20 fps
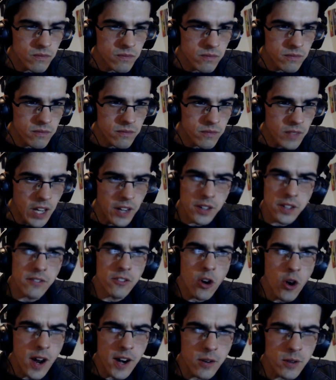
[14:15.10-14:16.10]
I don't even know
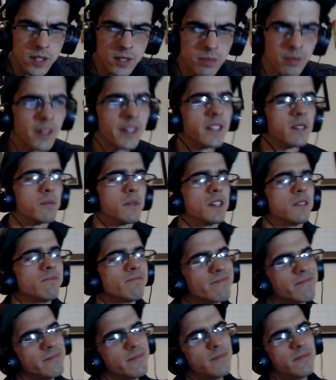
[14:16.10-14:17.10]
how to explain it, man.
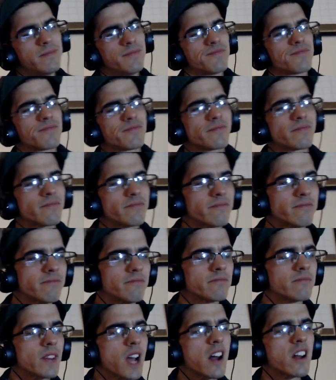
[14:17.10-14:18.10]

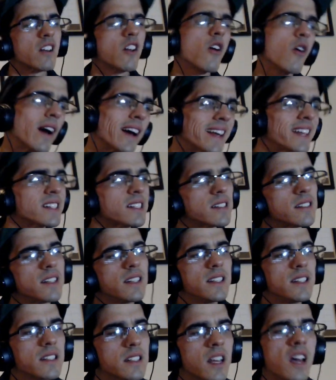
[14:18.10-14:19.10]
I don't know, I guess it
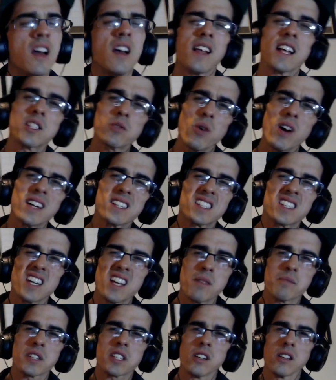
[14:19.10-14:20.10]
is, that's why I say I'm
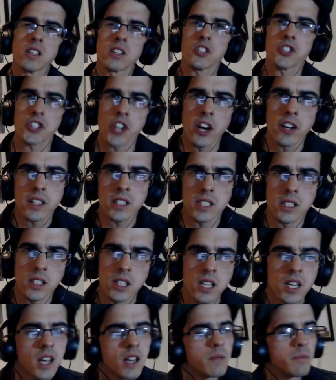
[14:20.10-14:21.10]
still a junkie,
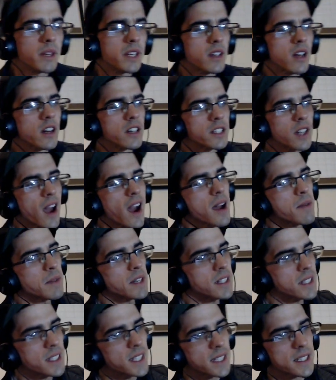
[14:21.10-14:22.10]
because I'm
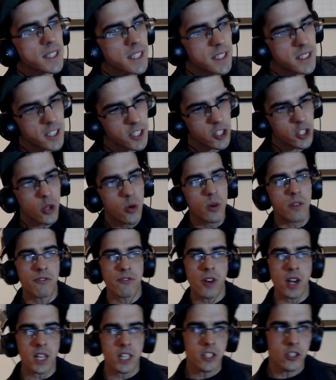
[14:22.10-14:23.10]
addicted to doing
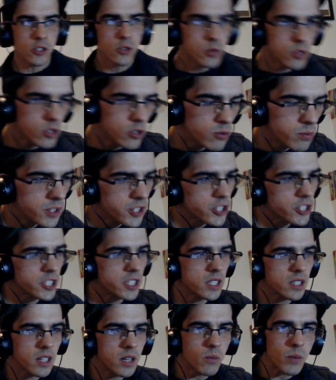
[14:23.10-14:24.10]
fucking YouTube and shit,
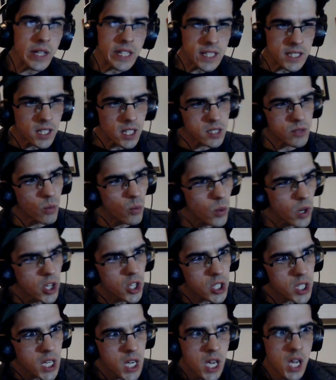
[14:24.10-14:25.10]
and when it doesn't work,
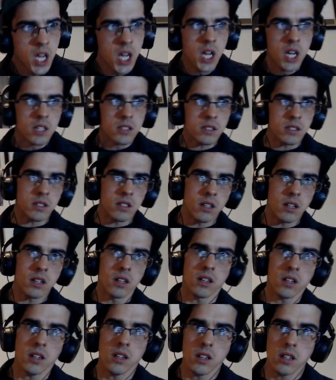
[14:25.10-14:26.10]
it's like,
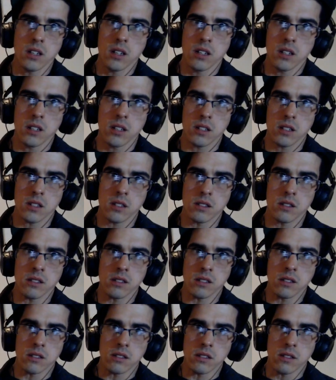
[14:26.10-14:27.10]

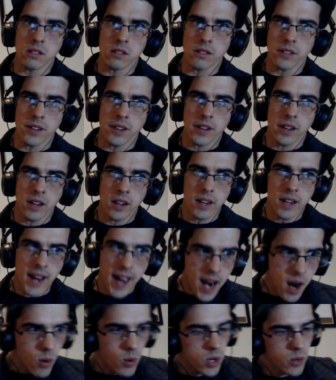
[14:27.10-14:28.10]

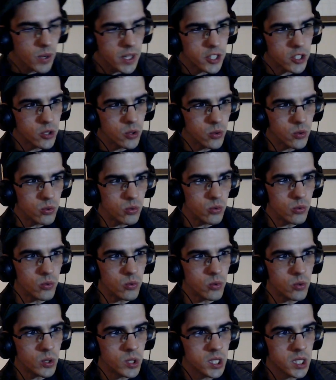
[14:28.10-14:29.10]
now what do?
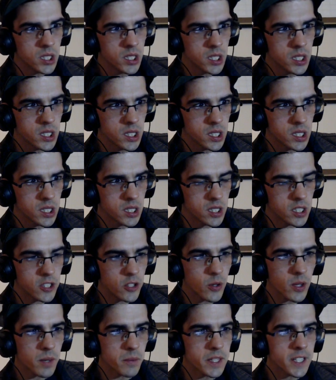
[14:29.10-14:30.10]
You know what
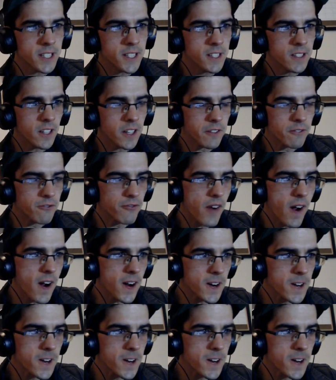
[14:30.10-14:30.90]
I mean? Like, fuck,